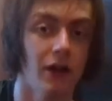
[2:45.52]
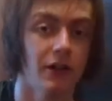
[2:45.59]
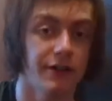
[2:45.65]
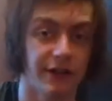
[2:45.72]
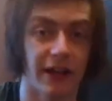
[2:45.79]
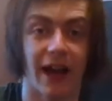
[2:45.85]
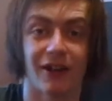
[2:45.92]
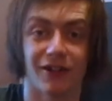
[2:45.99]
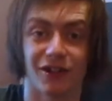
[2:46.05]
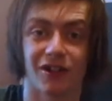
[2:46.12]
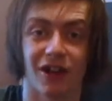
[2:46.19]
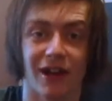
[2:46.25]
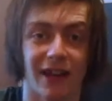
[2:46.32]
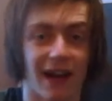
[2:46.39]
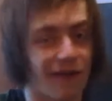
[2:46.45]
So yeah, just
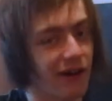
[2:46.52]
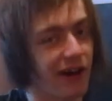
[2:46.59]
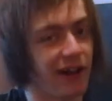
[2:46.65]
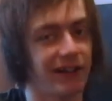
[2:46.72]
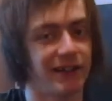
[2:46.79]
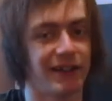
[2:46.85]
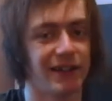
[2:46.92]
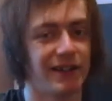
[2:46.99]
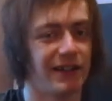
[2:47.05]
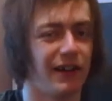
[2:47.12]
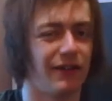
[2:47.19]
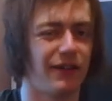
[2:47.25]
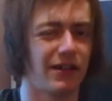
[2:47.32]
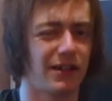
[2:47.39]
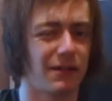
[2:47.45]
like that really. So you see I
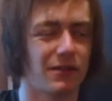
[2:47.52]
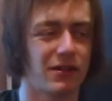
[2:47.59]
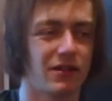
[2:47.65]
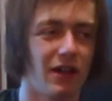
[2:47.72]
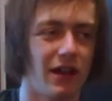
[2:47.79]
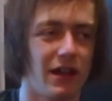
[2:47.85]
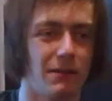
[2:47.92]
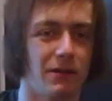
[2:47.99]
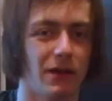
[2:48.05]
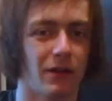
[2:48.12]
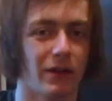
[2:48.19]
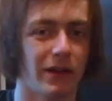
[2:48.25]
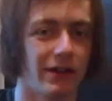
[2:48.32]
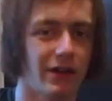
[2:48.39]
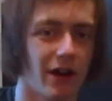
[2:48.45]
fucked up just slightly, but
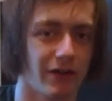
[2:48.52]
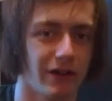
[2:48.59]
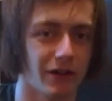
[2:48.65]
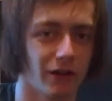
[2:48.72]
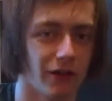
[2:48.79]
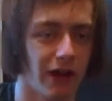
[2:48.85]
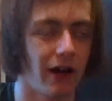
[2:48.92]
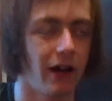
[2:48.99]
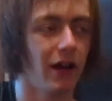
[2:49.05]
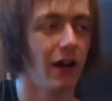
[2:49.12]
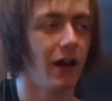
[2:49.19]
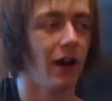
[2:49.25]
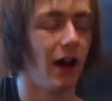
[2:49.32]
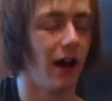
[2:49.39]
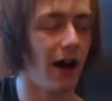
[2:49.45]
we can kind of ignore
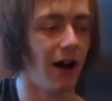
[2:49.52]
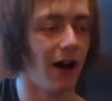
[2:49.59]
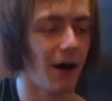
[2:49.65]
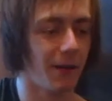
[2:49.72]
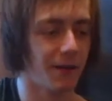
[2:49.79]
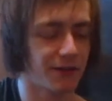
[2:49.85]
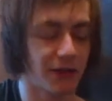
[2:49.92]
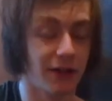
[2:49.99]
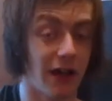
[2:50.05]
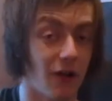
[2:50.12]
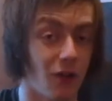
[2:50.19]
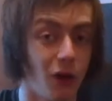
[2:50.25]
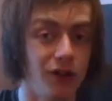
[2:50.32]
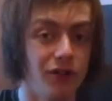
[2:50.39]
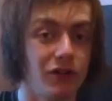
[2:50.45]
that. So yeah,
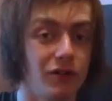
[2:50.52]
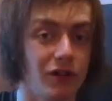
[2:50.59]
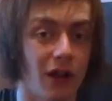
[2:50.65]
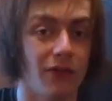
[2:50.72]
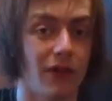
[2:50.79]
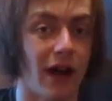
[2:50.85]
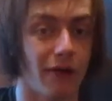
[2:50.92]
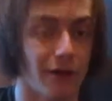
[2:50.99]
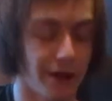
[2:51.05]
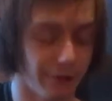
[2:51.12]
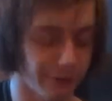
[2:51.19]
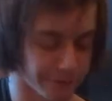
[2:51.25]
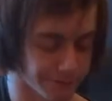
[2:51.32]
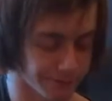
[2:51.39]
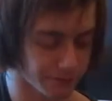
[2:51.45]
once you've done that
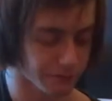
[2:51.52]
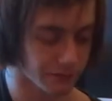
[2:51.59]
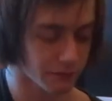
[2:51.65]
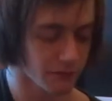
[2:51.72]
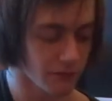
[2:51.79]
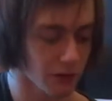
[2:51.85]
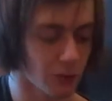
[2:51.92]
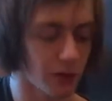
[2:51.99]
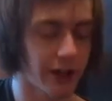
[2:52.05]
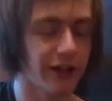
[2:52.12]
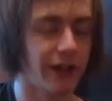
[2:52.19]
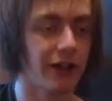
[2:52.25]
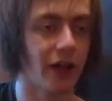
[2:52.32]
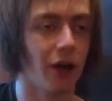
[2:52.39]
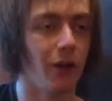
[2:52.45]
riff, we're
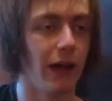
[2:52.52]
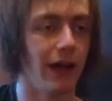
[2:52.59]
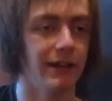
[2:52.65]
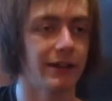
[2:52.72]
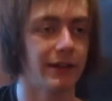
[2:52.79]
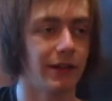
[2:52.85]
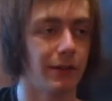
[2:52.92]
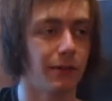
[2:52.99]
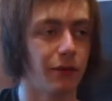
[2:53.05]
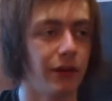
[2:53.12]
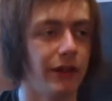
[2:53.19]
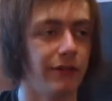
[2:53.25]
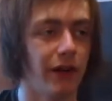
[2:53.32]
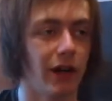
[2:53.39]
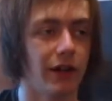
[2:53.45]
going to go into the
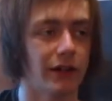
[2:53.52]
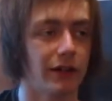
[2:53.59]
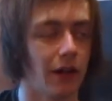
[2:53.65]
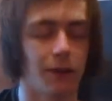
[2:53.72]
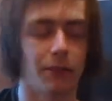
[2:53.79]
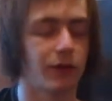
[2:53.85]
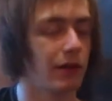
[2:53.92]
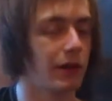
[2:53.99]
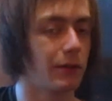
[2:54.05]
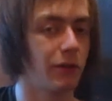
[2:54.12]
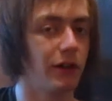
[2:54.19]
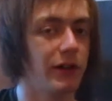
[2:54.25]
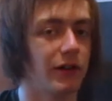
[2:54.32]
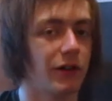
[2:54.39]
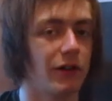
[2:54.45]
the
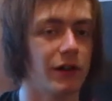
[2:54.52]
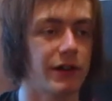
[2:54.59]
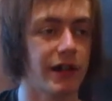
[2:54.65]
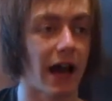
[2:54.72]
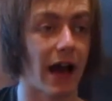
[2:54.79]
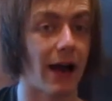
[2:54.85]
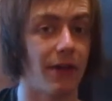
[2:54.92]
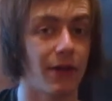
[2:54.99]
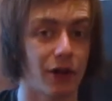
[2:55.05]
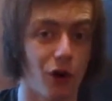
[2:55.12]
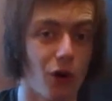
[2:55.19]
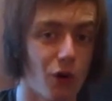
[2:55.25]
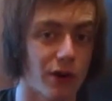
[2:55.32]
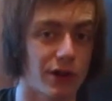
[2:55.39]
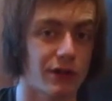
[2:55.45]
pre-chorus and the
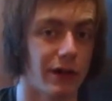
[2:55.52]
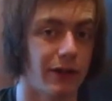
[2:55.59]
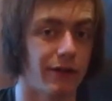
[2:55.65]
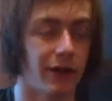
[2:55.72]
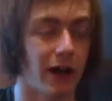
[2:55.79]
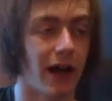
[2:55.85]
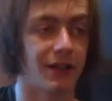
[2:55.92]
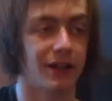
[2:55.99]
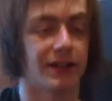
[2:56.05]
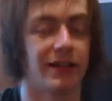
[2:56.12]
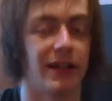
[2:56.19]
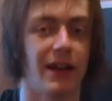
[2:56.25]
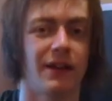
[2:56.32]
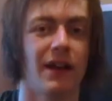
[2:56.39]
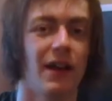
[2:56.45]
chorus riff. So as I
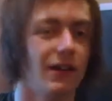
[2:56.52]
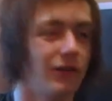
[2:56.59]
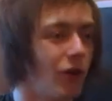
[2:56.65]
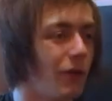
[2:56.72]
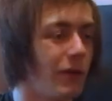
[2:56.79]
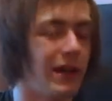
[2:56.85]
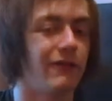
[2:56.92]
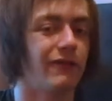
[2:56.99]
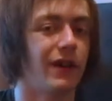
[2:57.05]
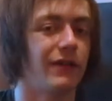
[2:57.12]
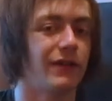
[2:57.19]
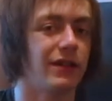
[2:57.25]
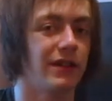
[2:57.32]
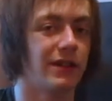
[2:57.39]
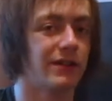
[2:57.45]
said, not many
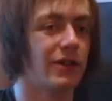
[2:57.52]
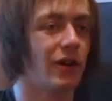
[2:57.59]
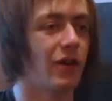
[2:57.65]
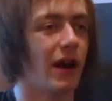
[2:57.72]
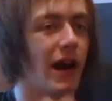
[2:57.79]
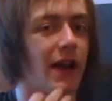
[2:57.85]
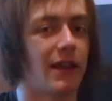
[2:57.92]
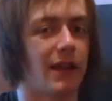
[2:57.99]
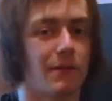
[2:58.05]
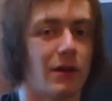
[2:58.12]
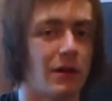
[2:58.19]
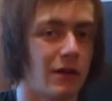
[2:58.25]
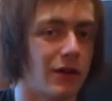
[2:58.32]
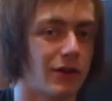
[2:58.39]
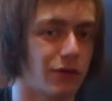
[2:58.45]
riffs in this song, and they
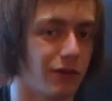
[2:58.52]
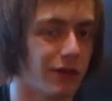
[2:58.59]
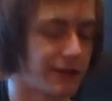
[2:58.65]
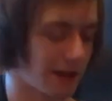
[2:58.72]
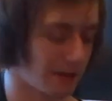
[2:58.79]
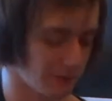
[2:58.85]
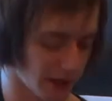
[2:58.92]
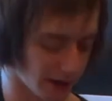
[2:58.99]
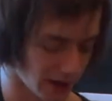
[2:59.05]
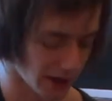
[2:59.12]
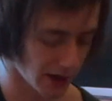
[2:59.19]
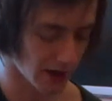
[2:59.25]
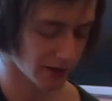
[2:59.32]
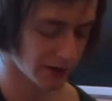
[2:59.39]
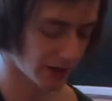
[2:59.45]
pretty much are all the same thing.
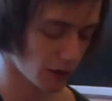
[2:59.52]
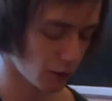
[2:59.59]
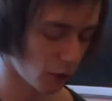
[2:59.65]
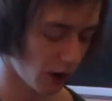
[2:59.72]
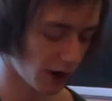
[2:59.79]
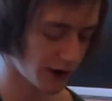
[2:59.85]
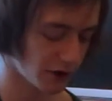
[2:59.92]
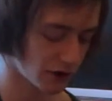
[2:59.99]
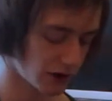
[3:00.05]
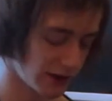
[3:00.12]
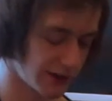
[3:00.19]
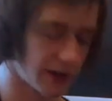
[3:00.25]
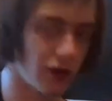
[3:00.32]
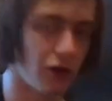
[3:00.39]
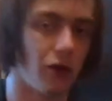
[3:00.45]
So what I
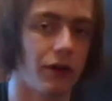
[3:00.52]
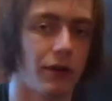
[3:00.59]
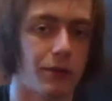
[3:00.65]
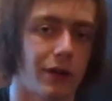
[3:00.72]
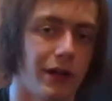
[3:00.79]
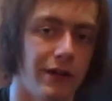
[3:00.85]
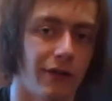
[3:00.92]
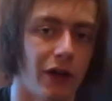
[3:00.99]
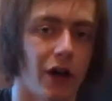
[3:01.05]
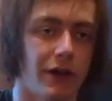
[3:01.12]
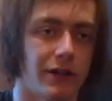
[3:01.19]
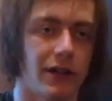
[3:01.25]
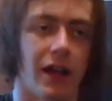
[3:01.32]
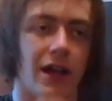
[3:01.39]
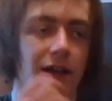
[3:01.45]
usually do on the
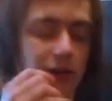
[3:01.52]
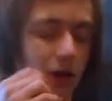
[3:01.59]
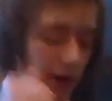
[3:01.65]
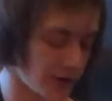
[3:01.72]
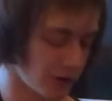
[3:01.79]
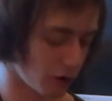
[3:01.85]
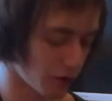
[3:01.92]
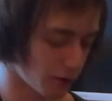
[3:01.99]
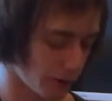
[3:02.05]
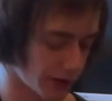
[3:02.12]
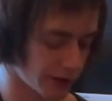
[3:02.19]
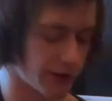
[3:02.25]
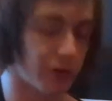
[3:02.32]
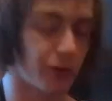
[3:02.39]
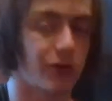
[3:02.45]
pre-verse is I knock my
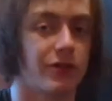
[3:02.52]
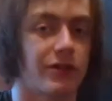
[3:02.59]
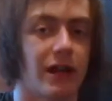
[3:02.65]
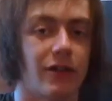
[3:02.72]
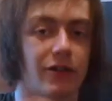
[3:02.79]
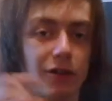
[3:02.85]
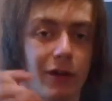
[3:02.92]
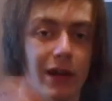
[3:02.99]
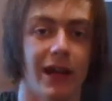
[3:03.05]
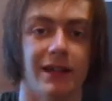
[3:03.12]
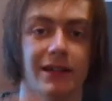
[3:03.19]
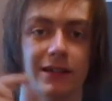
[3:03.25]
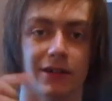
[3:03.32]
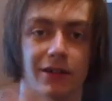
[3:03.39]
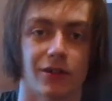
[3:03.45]
distortion down so it
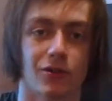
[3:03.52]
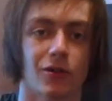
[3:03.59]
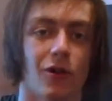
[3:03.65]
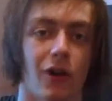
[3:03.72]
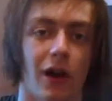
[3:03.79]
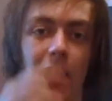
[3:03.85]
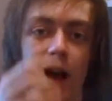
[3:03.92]
isn't as strong